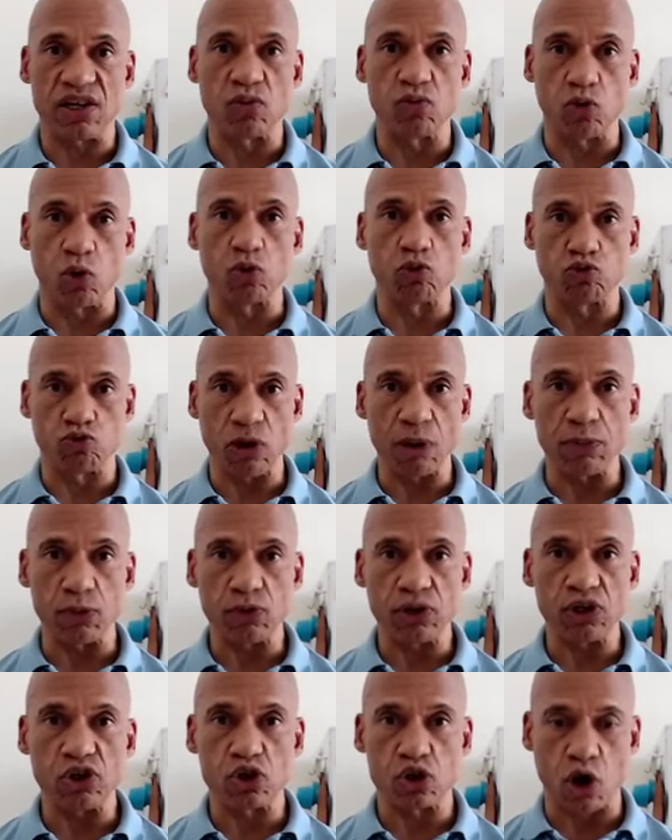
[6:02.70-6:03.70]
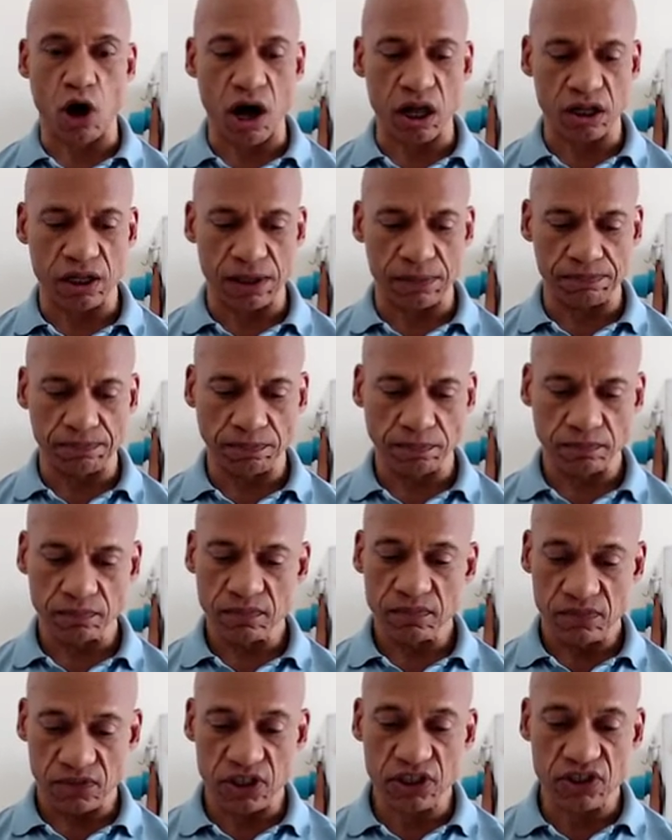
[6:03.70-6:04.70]
or rubbery chocolate.
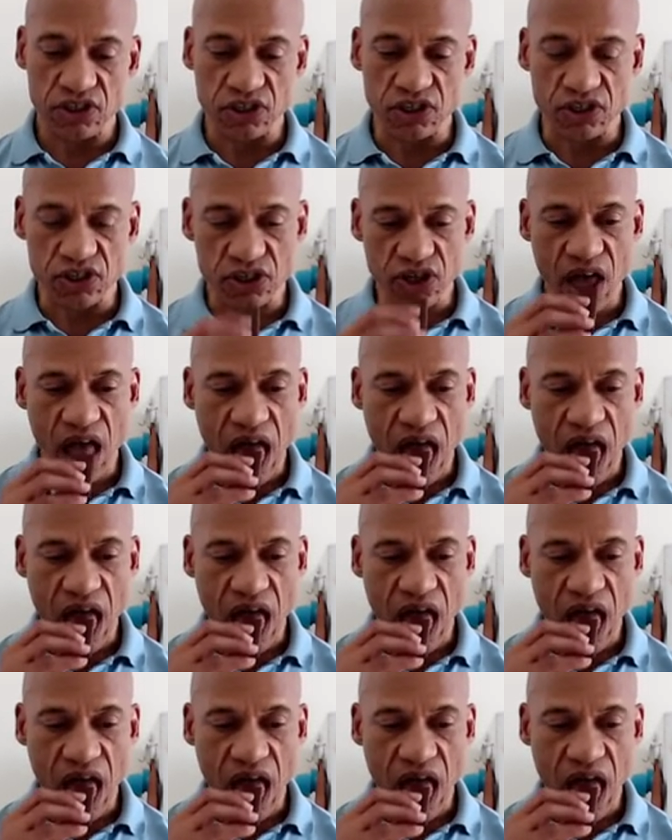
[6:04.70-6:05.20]
This is